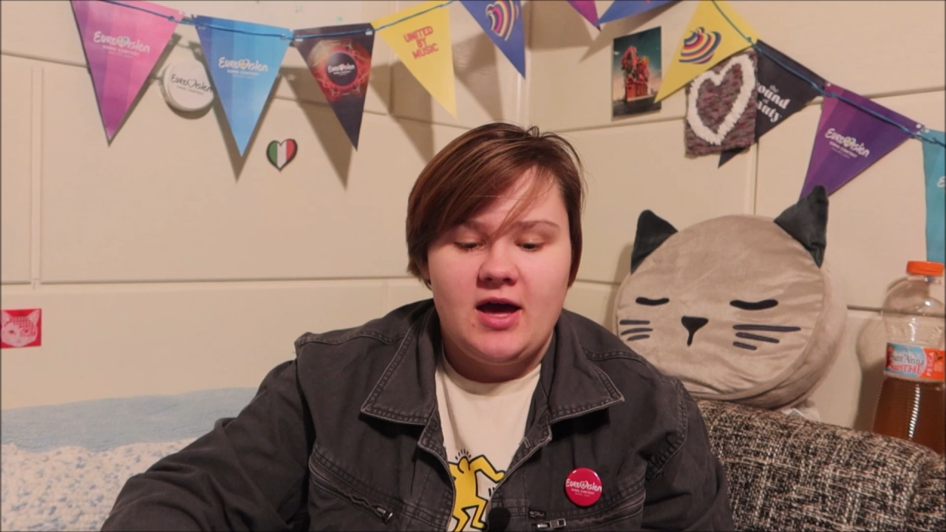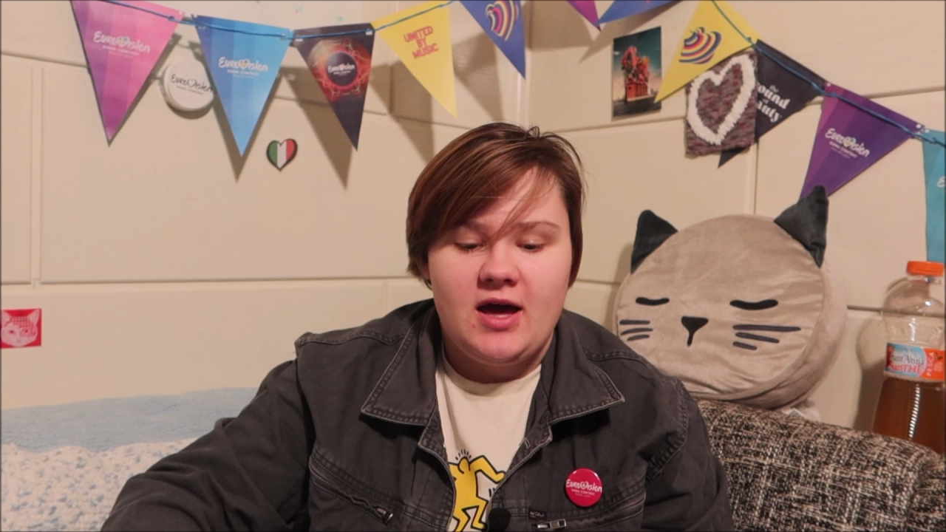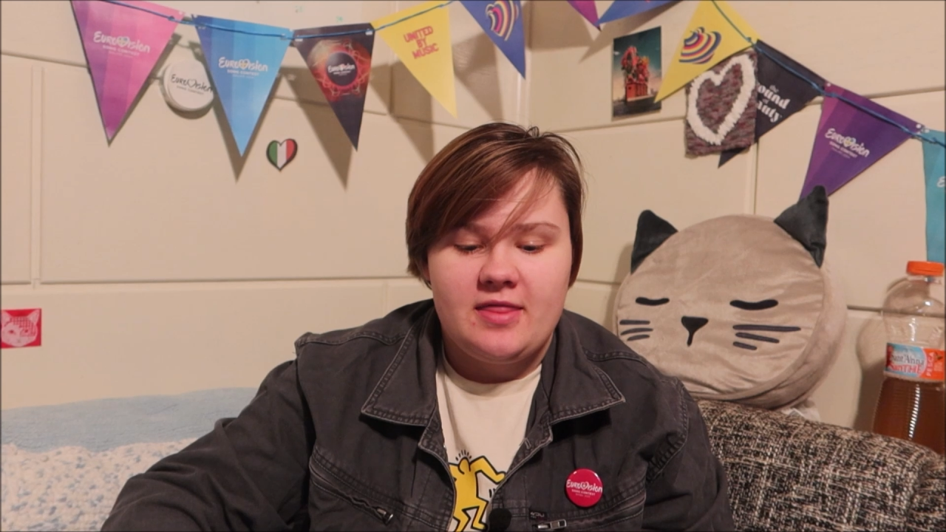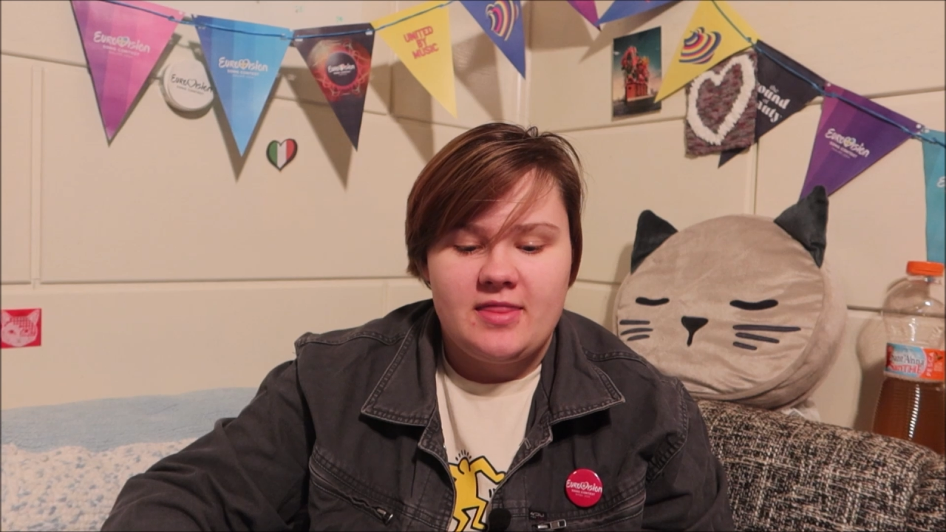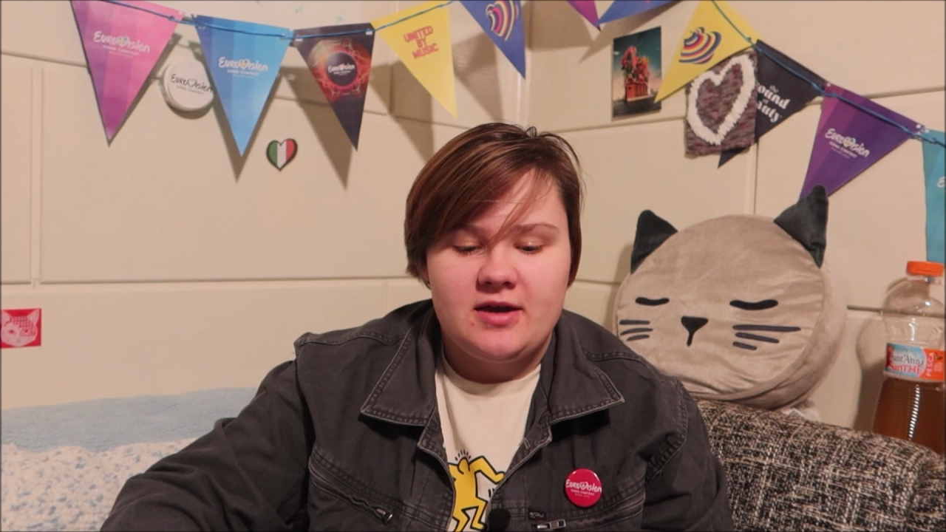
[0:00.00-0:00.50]

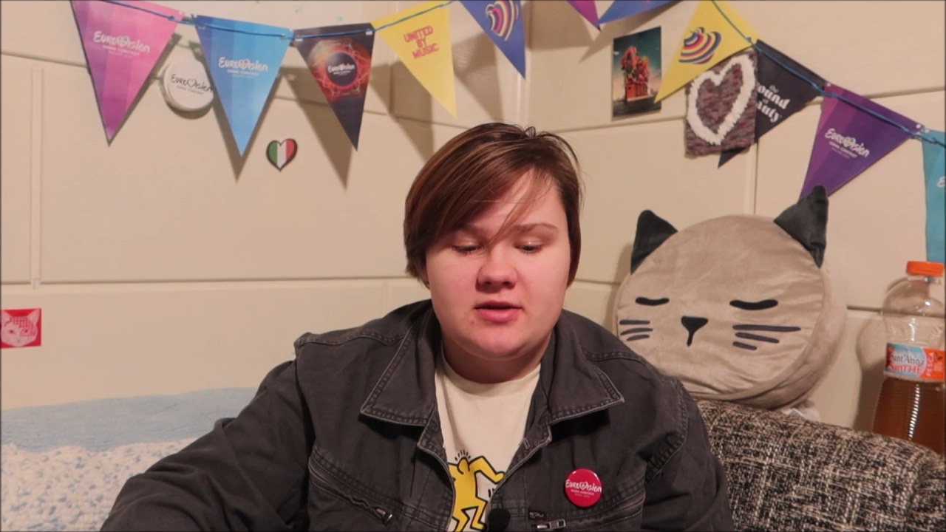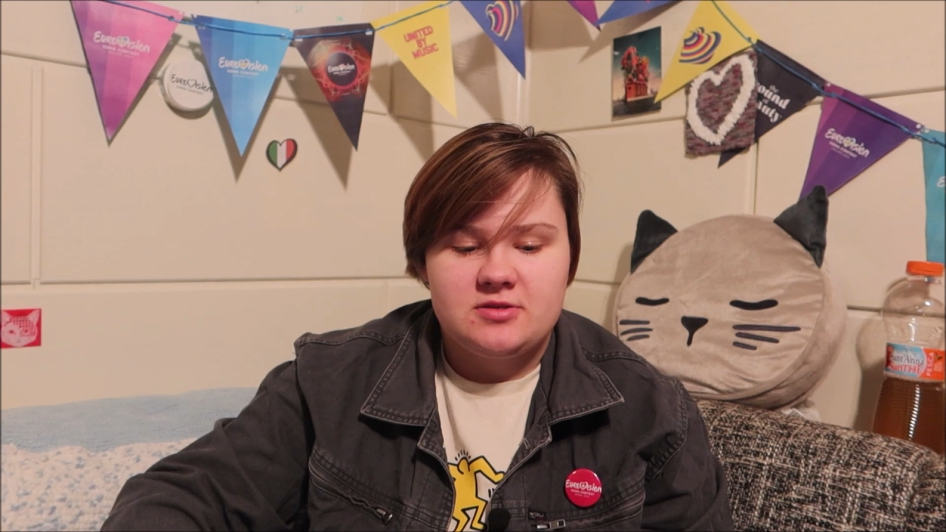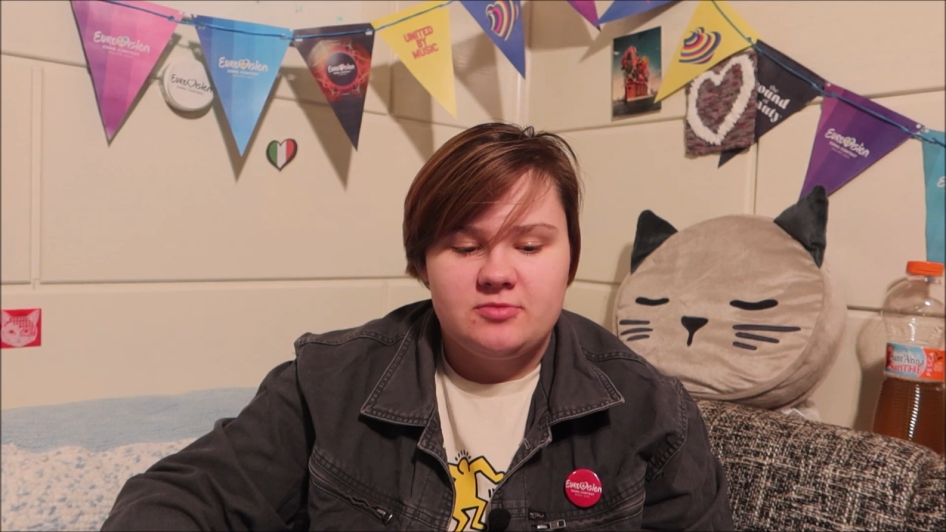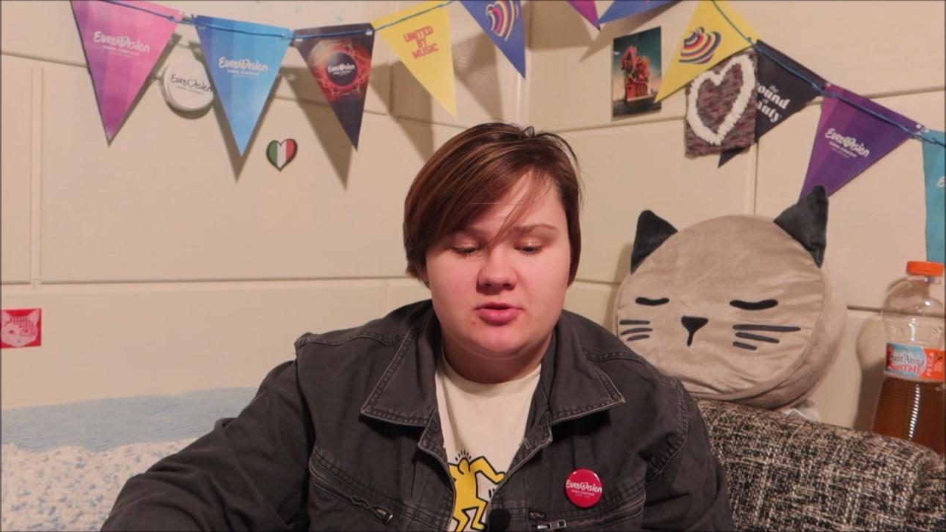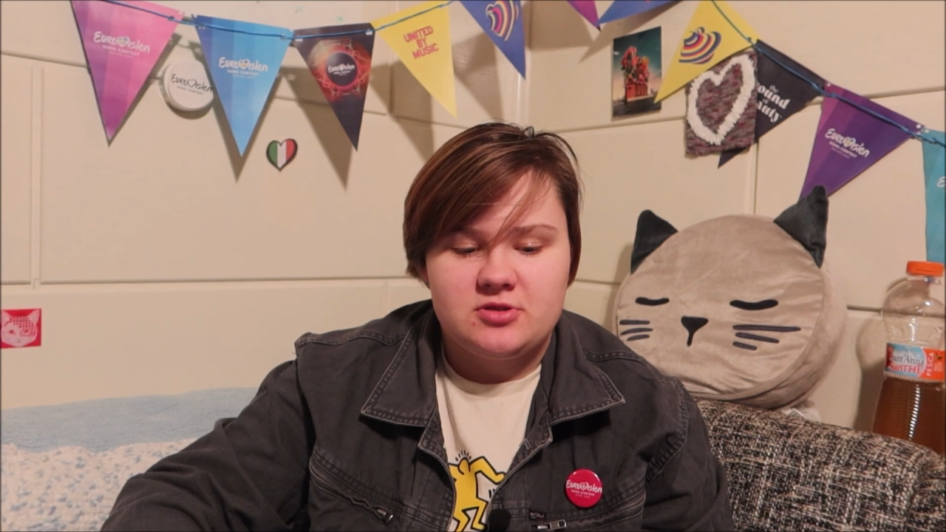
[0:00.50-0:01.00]
and that
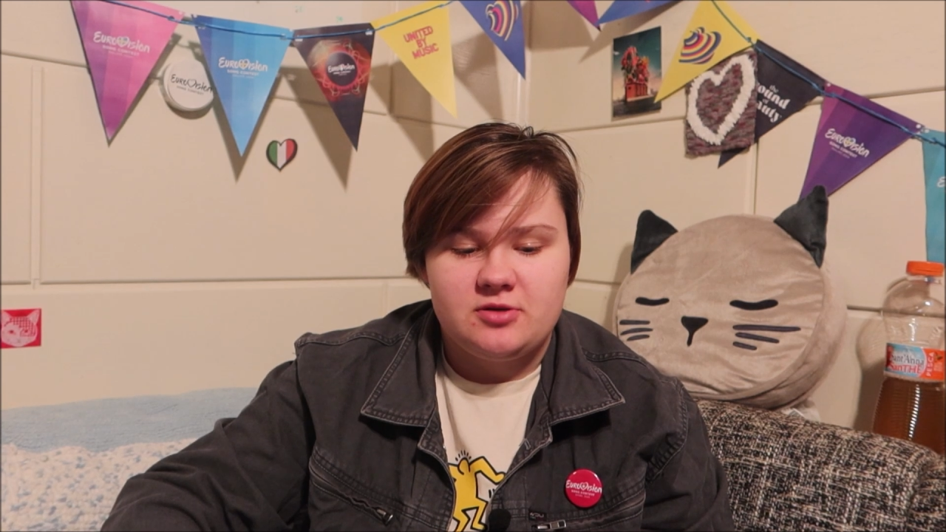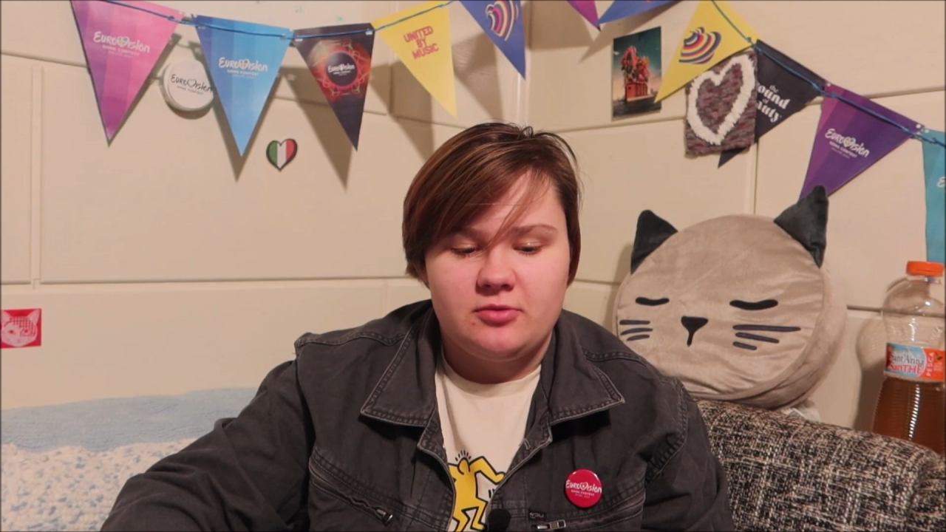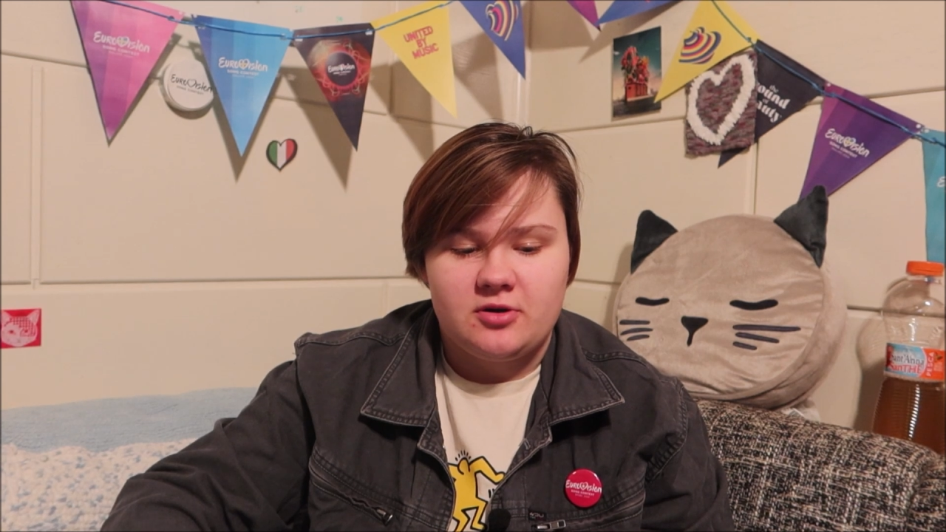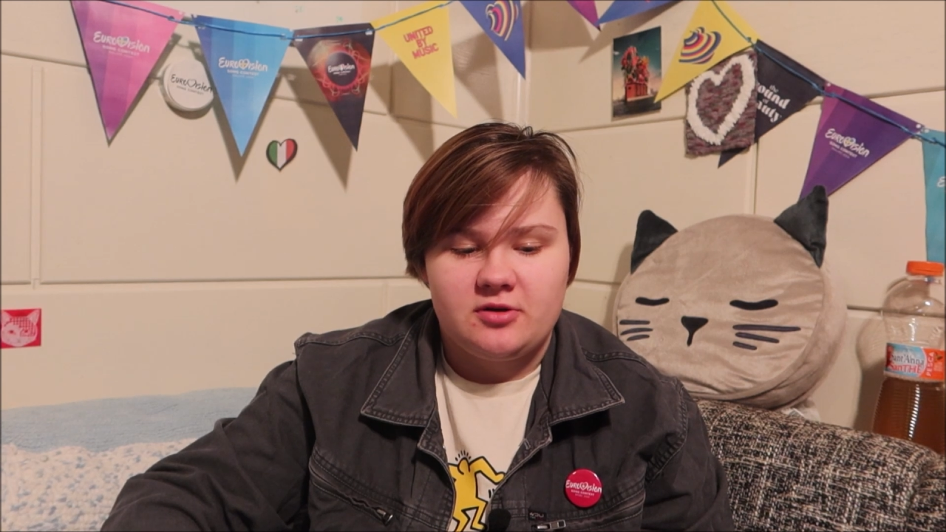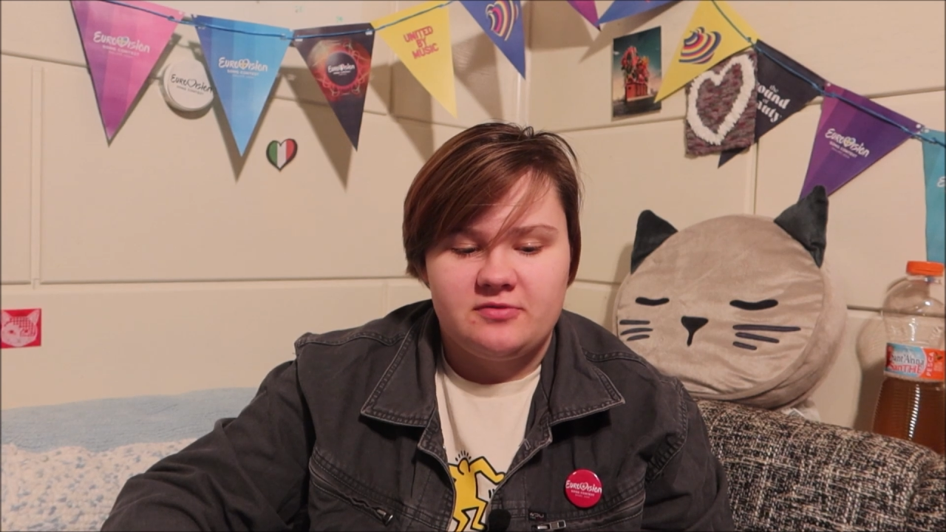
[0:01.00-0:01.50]
is mostly
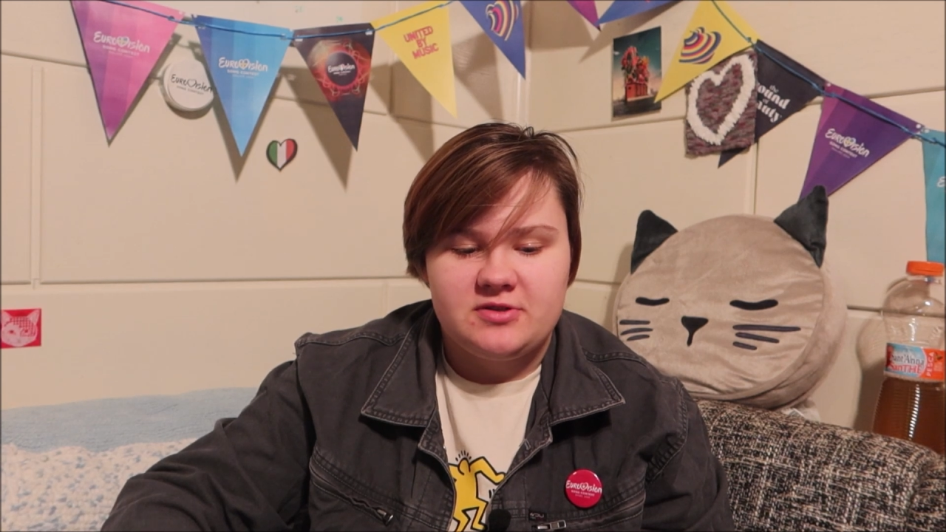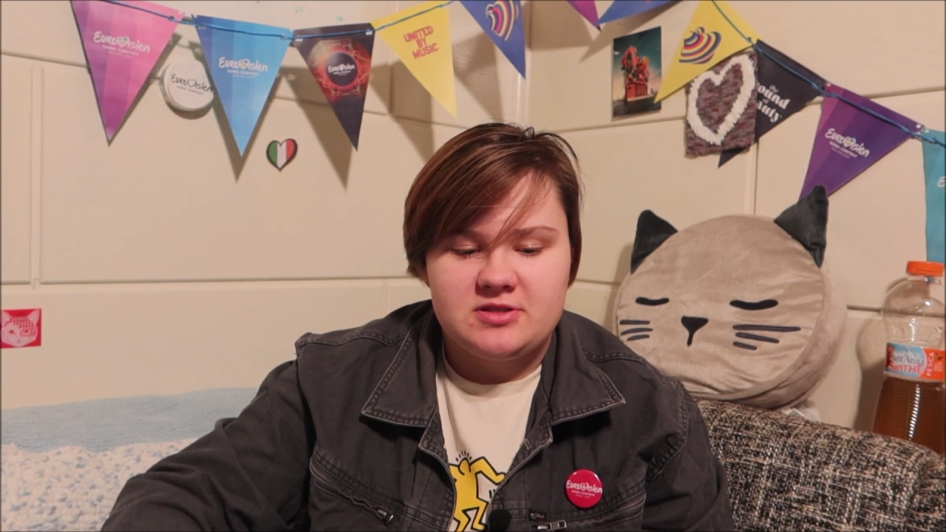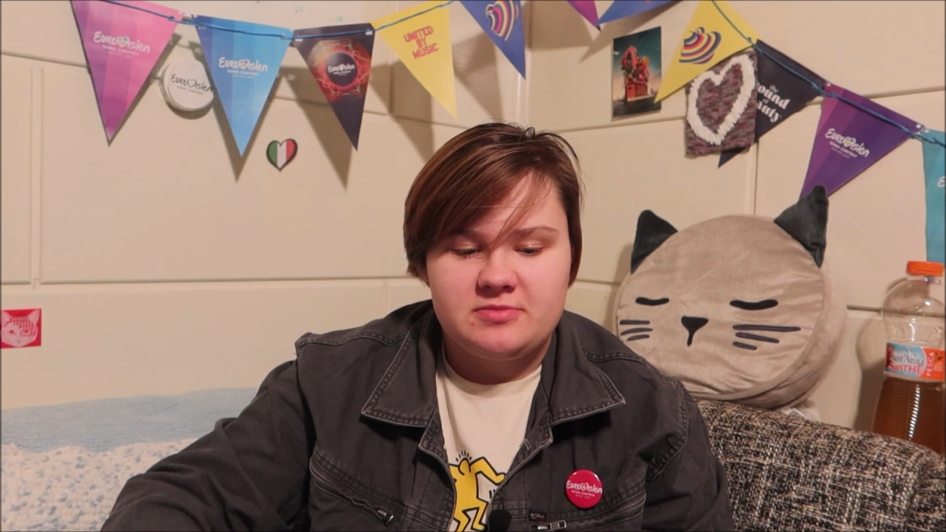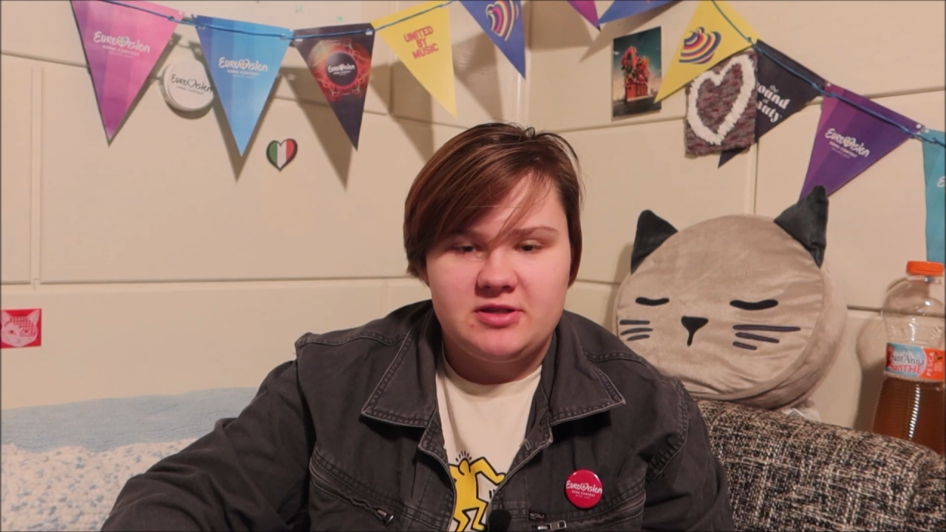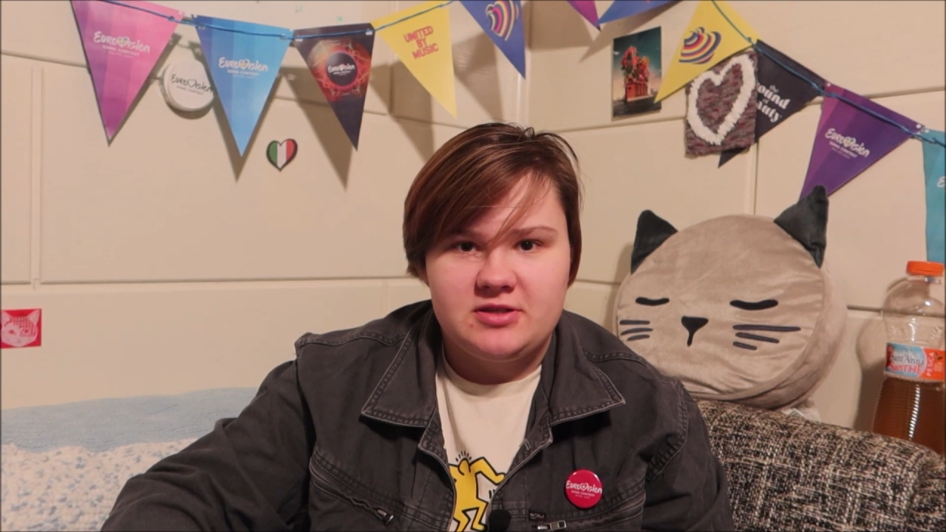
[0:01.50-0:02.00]
what convinced me